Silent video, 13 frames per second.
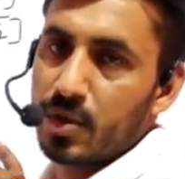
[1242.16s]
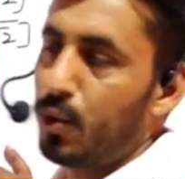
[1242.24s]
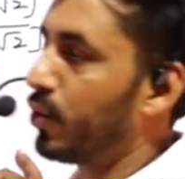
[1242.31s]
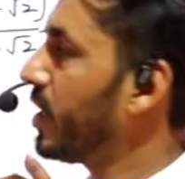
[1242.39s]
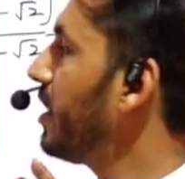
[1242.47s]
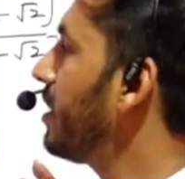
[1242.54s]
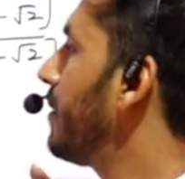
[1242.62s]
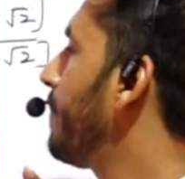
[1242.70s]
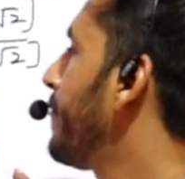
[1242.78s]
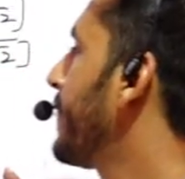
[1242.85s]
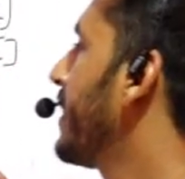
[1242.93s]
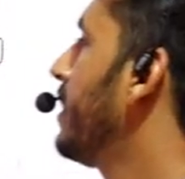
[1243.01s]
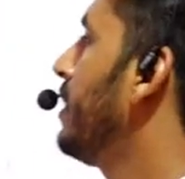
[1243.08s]
Okay,
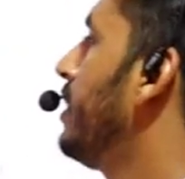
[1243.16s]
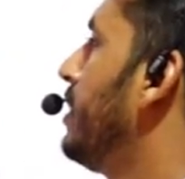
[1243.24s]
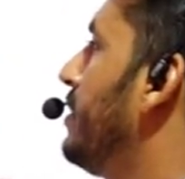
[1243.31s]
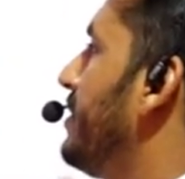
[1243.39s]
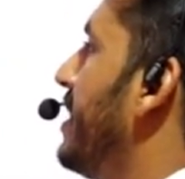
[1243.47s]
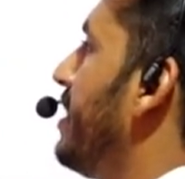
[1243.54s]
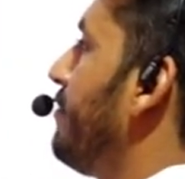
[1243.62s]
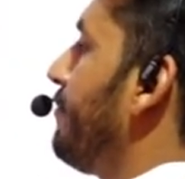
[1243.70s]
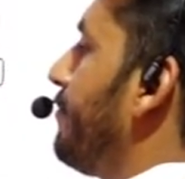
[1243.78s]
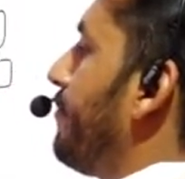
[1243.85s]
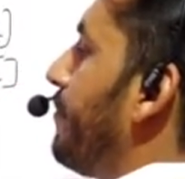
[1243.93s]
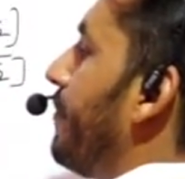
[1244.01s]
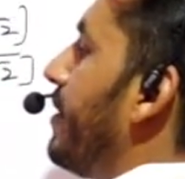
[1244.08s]
then
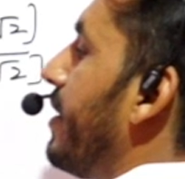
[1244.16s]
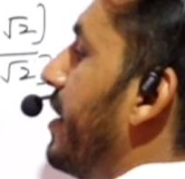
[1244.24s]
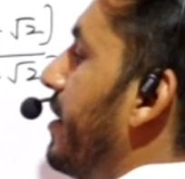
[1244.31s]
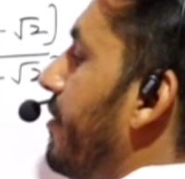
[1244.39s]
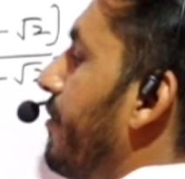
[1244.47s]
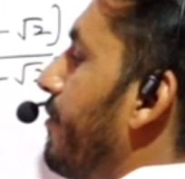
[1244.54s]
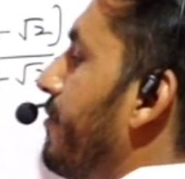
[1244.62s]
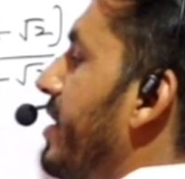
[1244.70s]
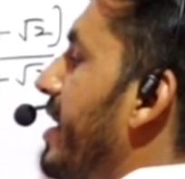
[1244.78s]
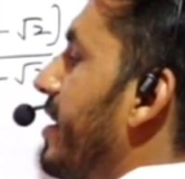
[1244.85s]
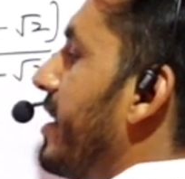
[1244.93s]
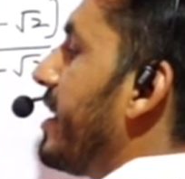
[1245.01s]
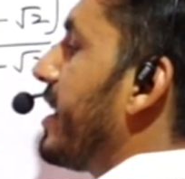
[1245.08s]
we
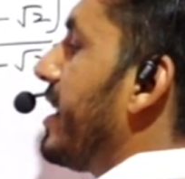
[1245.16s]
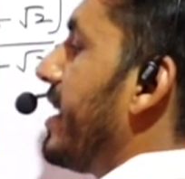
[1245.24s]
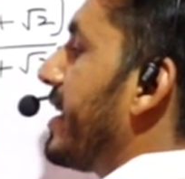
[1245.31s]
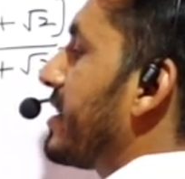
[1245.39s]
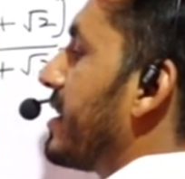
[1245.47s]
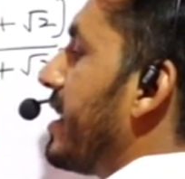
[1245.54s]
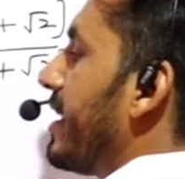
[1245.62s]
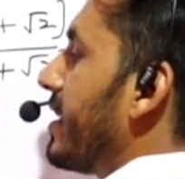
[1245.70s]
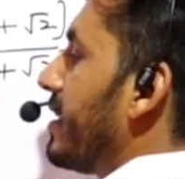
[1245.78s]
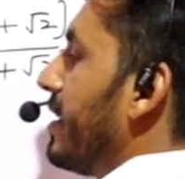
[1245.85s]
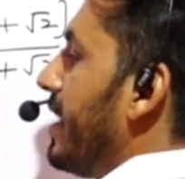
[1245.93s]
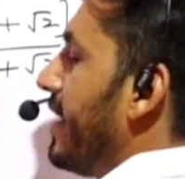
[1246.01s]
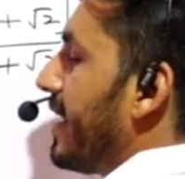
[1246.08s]
are taking
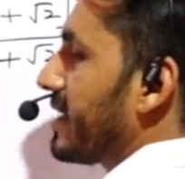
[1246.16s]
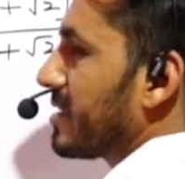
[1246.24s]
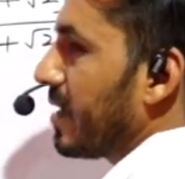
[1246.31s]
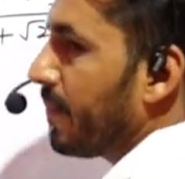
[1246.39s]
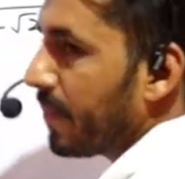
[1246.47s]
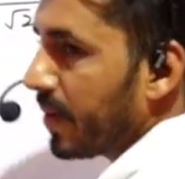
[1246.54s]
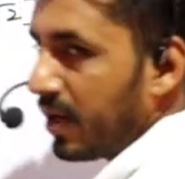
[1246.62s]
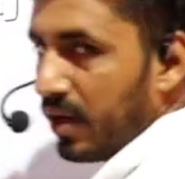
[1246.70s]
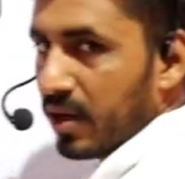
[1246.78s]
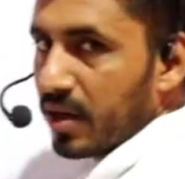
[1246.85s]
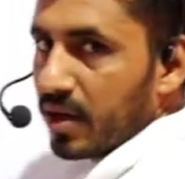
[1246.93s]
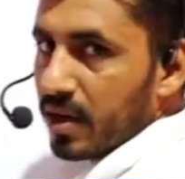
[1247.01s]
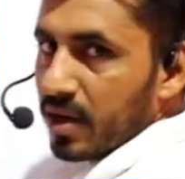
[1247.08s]
an
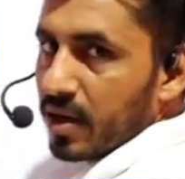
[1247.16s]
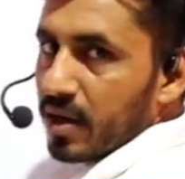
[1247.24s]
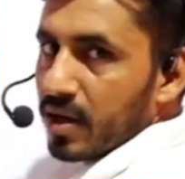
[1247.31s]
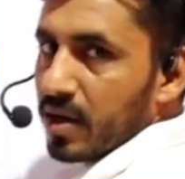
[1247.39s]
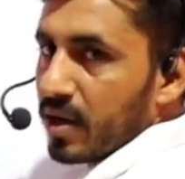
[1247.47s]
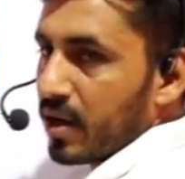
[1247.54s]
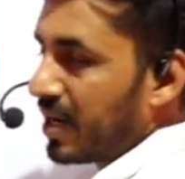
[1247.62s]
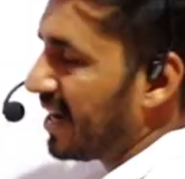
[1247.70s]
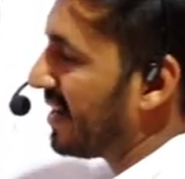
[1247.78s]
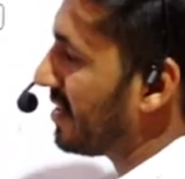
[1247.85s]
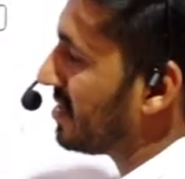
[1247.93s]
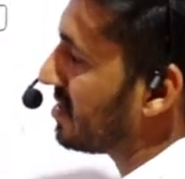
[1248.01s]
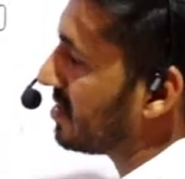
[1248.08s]
example and
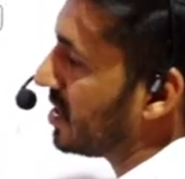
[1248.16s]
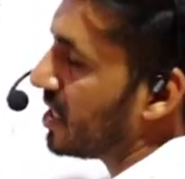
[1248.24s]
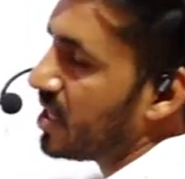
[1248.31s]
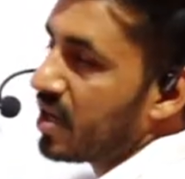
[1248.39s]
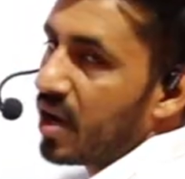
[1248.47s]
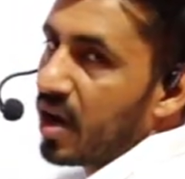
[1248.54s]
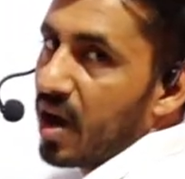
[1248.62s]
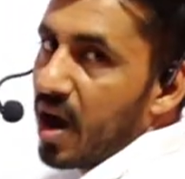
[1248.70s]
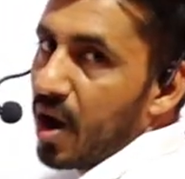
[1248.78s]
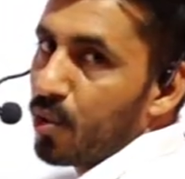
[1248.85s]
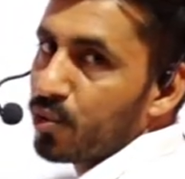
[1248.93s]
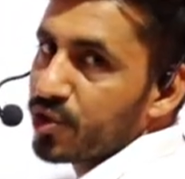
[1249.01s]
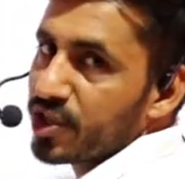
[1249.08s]
let us see
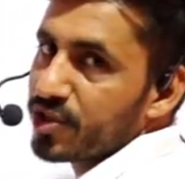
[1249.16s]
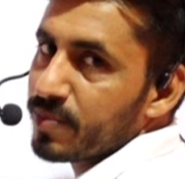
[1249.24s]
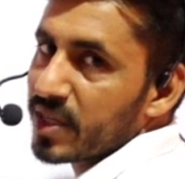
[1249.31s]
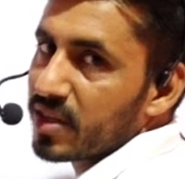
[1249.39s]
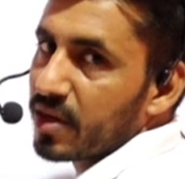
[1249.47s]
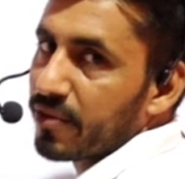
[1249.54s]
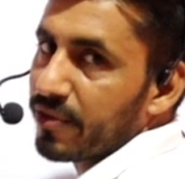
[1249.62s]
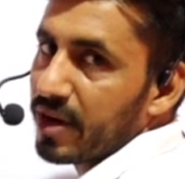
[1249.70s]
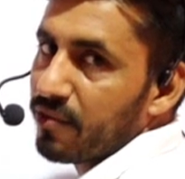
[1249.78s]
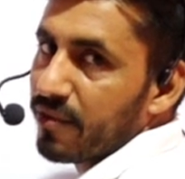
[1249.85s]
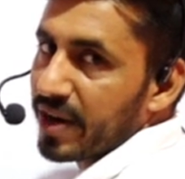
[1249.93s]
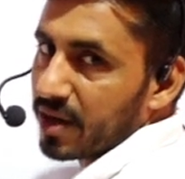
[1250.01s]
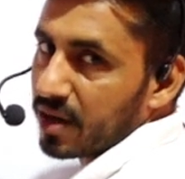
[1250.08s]
how this method will
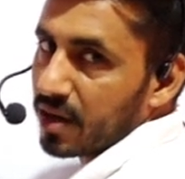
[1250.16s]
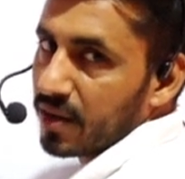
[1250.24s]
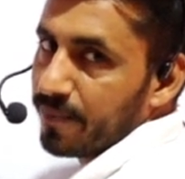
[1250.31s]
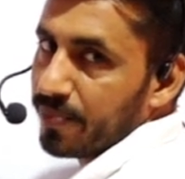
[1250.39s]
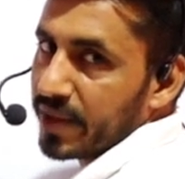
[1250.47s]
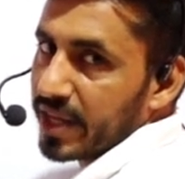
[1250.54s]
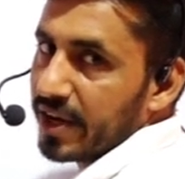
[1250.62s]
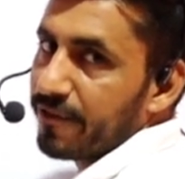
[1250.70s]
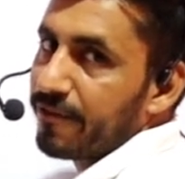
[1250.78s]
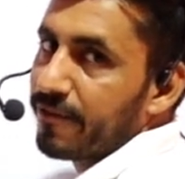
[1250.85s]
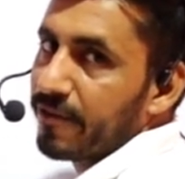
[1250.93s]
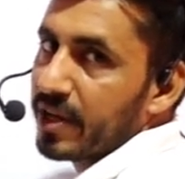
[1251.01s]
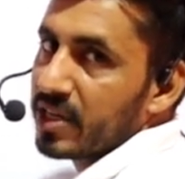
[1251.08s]
work
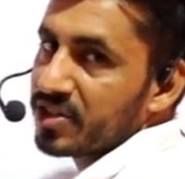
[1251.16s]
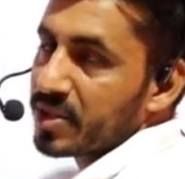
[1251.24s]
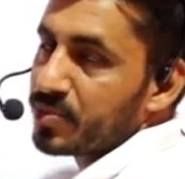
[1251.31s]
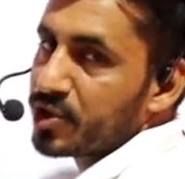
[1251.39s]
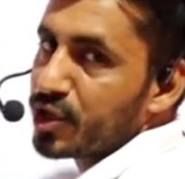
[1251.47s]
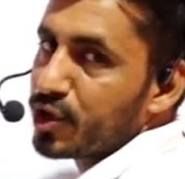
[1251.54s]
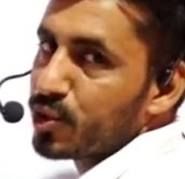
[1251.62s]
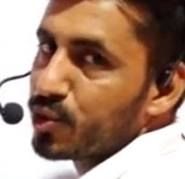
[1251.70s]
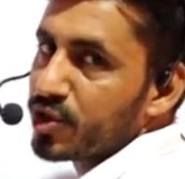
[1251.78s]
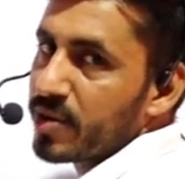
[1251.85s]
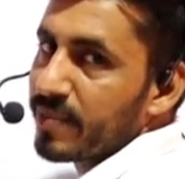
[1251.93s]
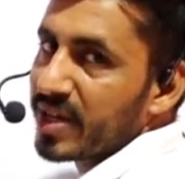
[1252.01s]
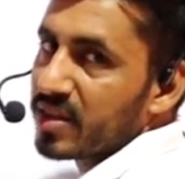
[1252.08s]
if
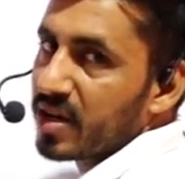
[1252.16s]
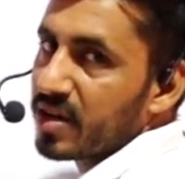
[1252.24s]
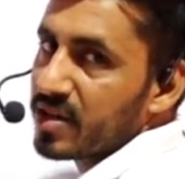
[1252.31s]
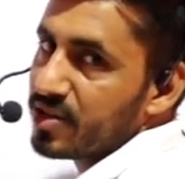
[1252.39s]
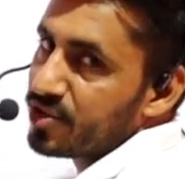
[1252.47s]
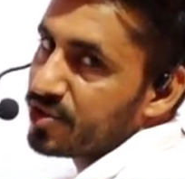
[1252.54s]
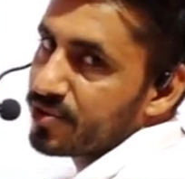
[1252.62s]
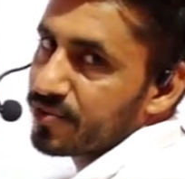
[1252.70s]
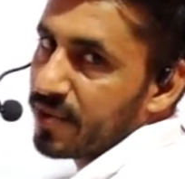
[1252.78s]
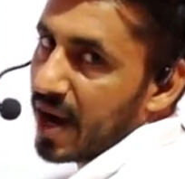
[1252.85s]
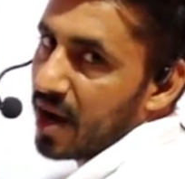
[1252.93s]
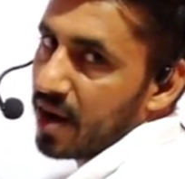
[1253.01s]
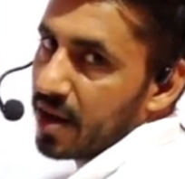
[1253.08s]
substitution method is
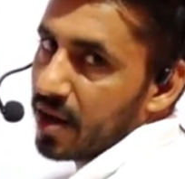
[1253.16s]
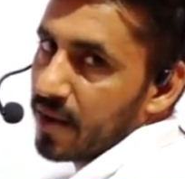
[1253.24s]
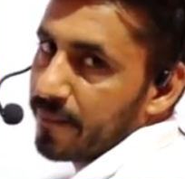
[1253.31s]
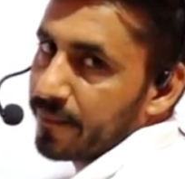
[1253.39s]
failed.